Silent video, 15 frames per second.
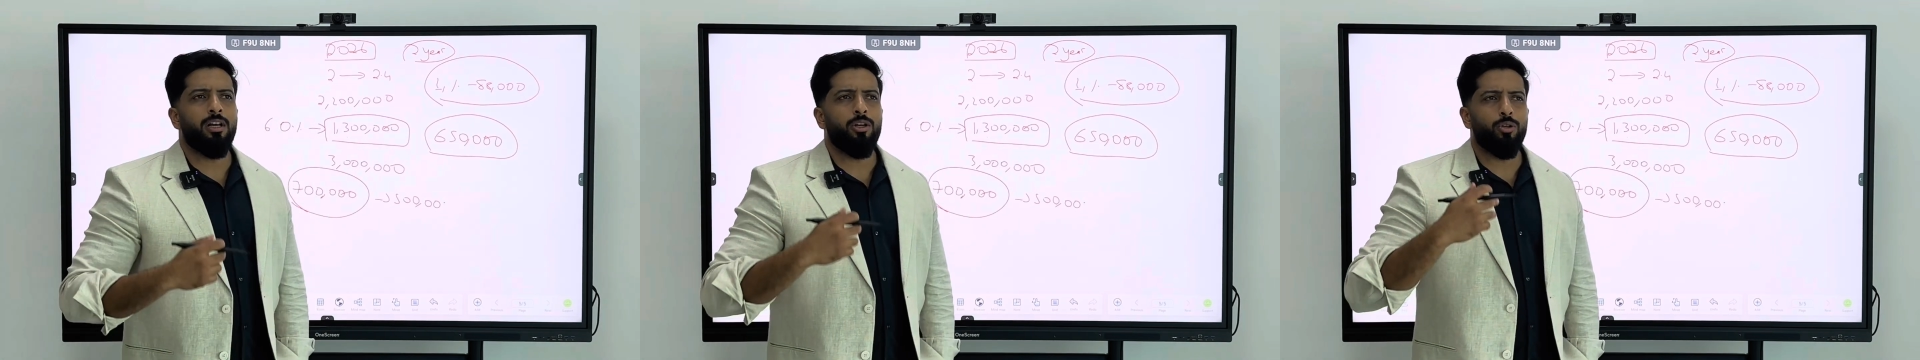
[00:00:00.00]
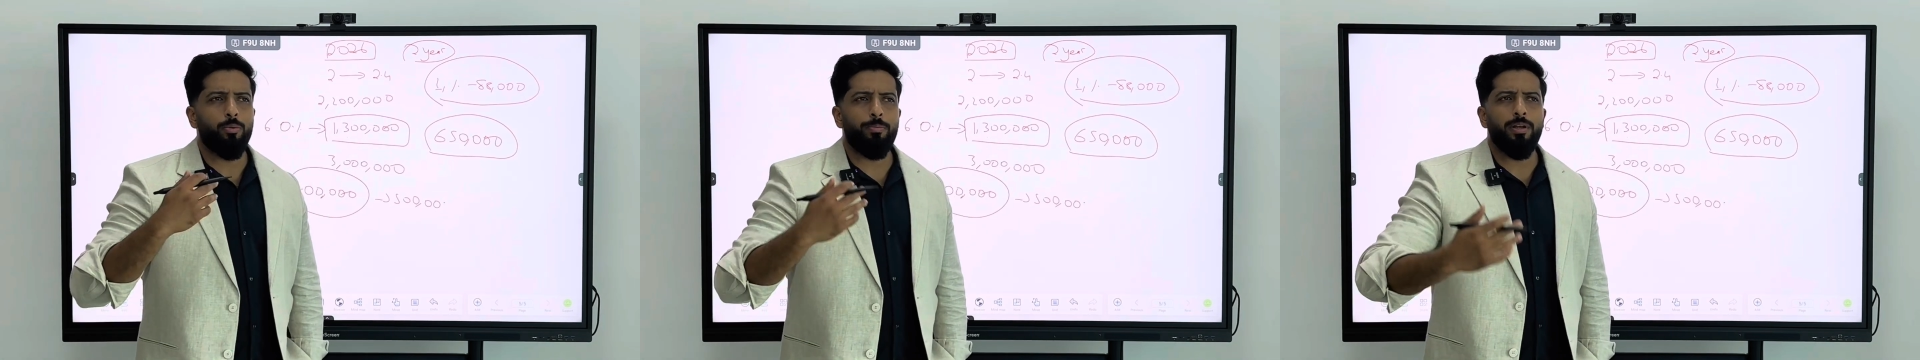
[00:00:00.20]

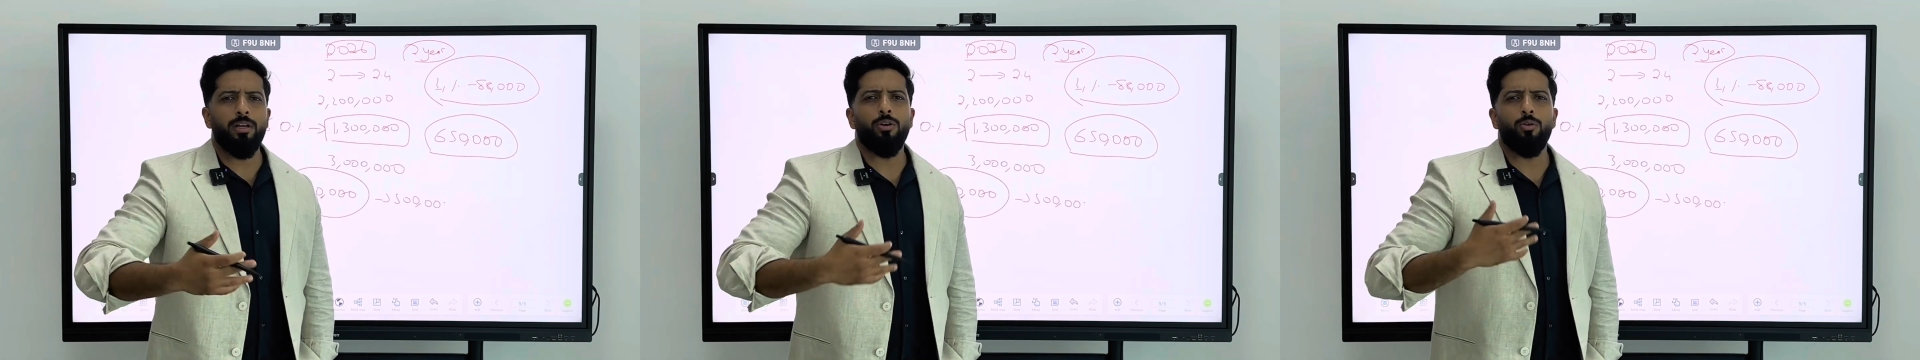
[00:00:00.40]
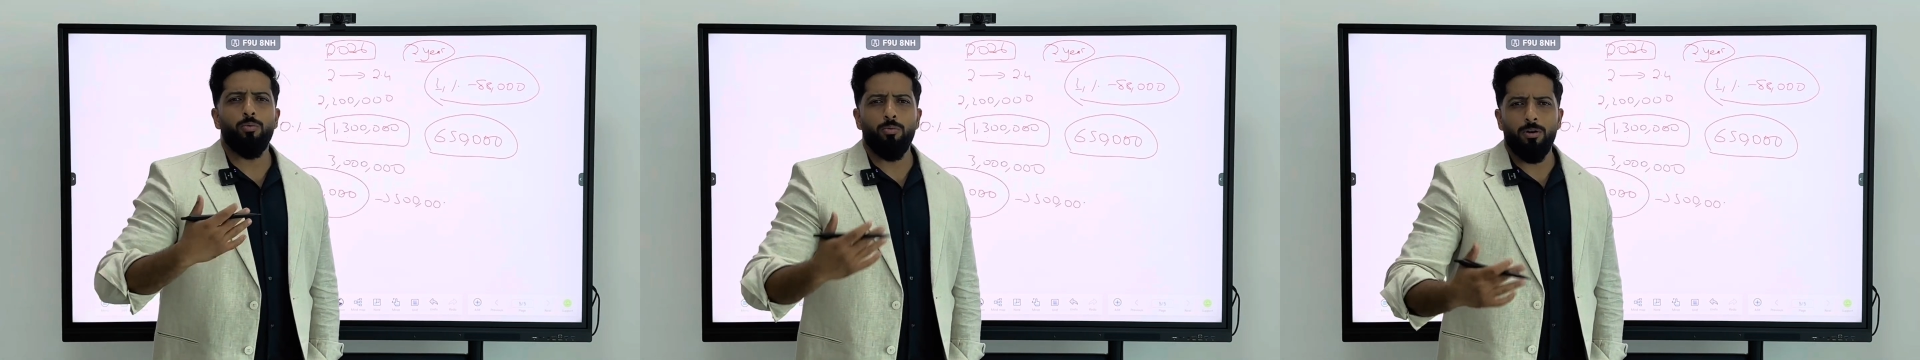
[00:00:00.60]
You're paying
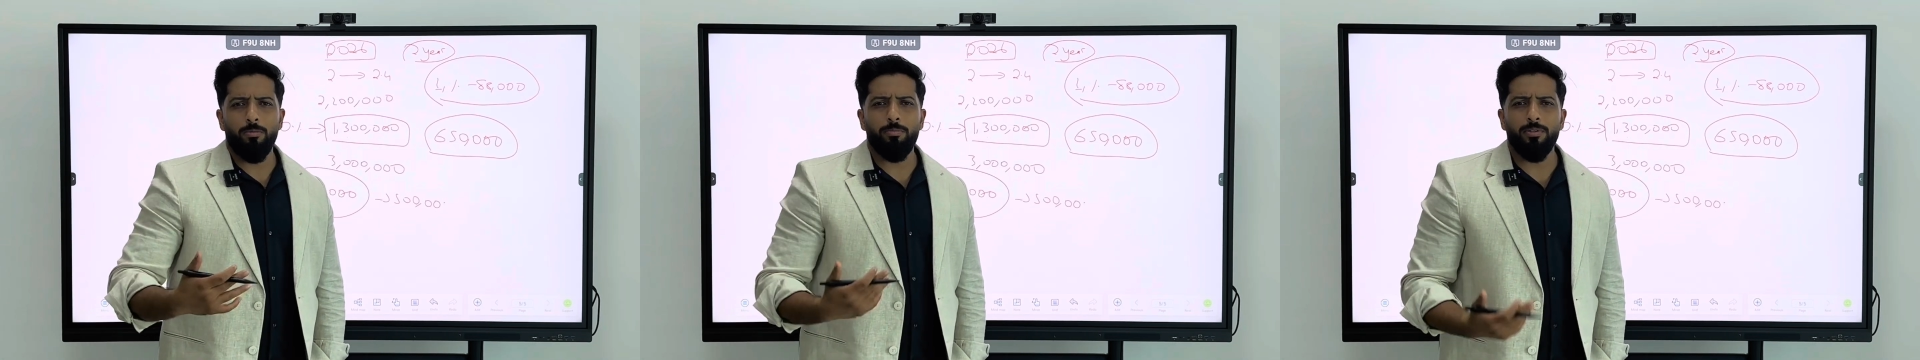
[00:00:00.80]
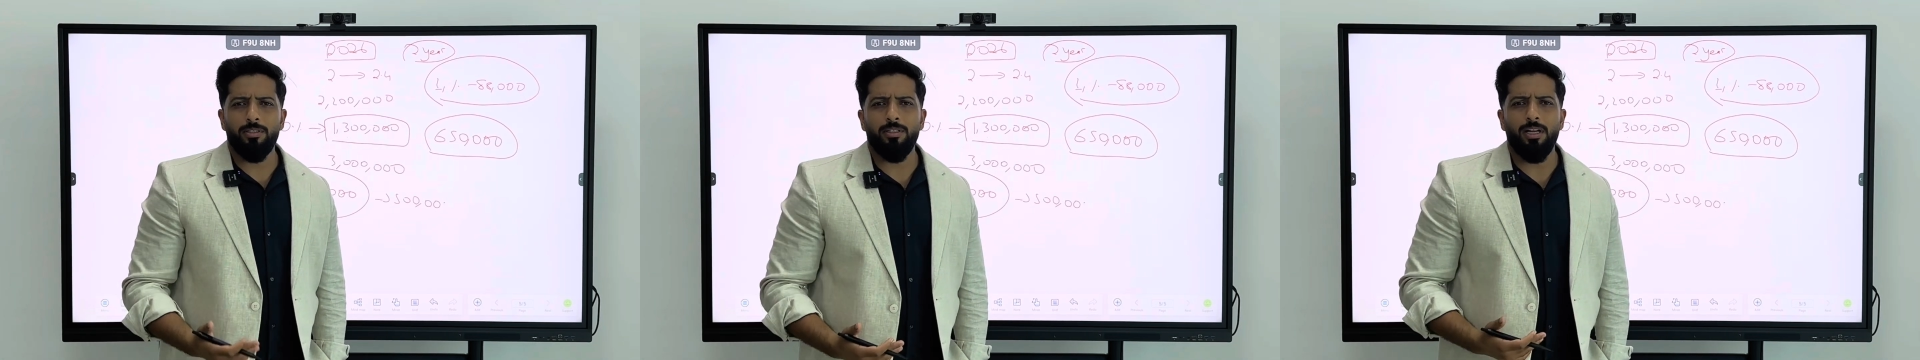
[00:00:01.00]
around
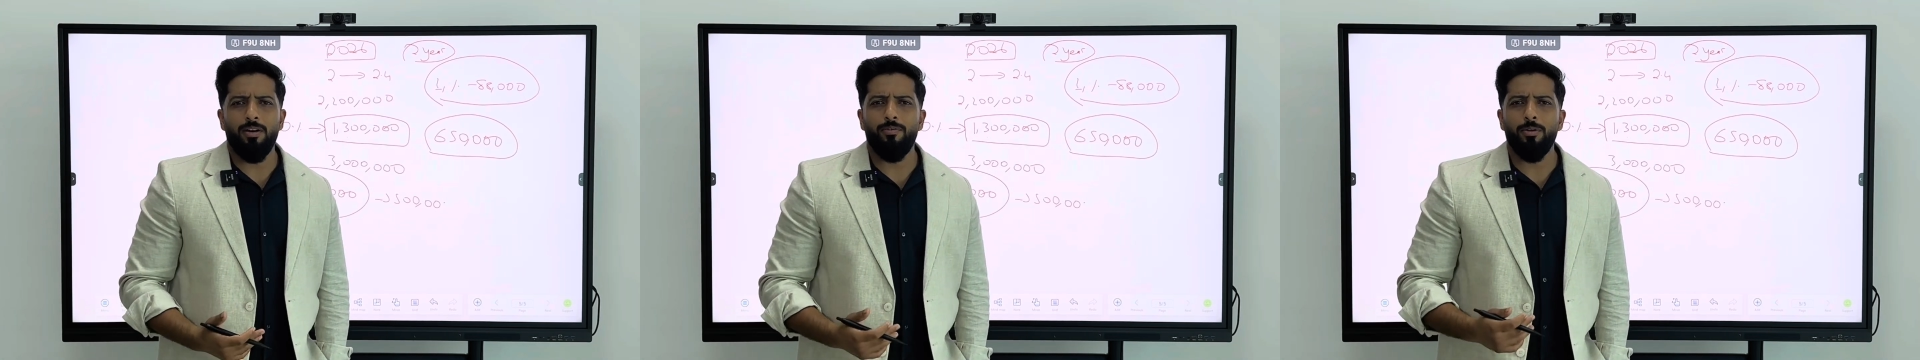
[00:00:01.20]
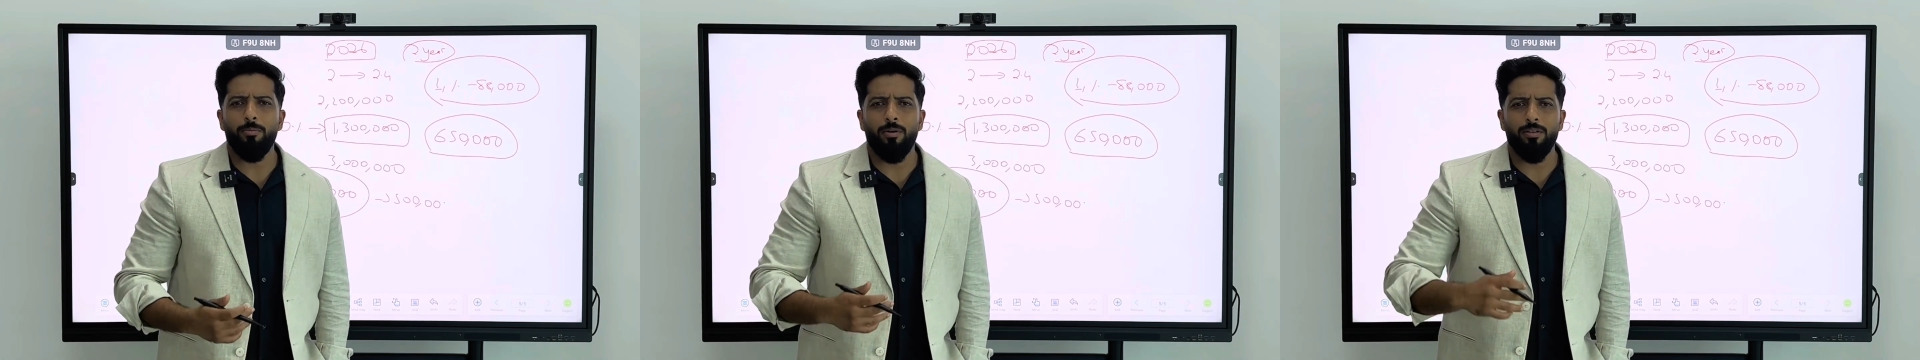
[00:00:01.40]
1%
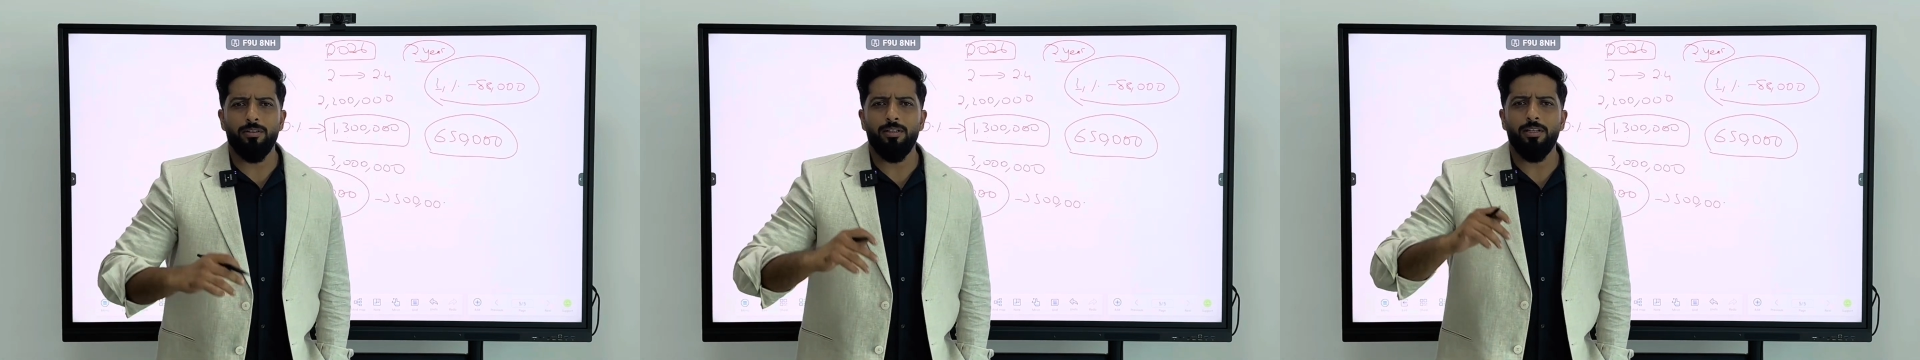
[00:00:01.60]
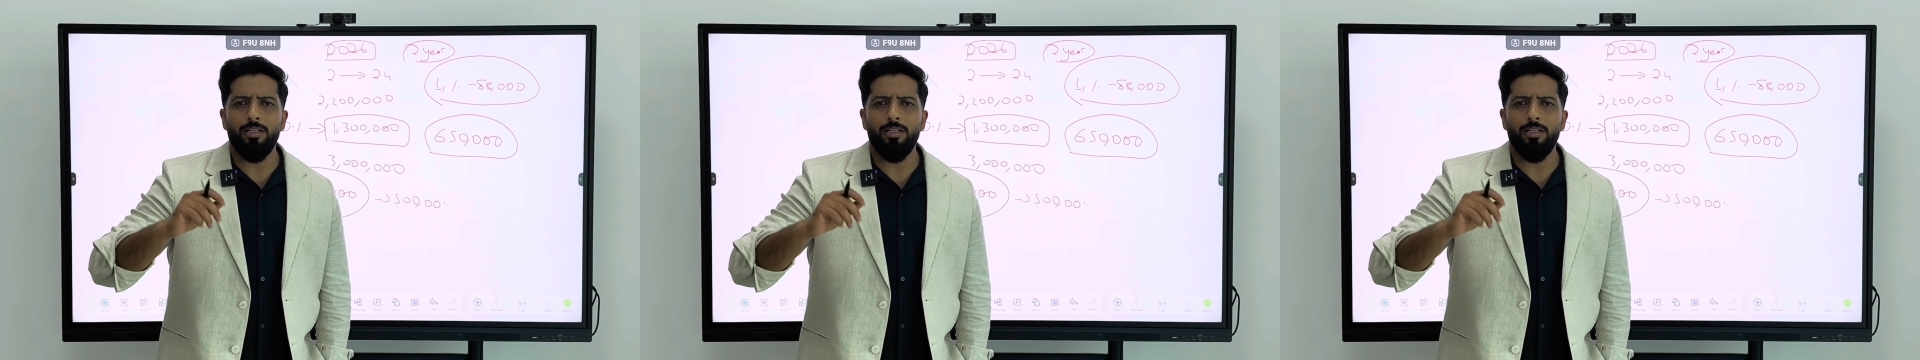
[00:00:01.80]
every month.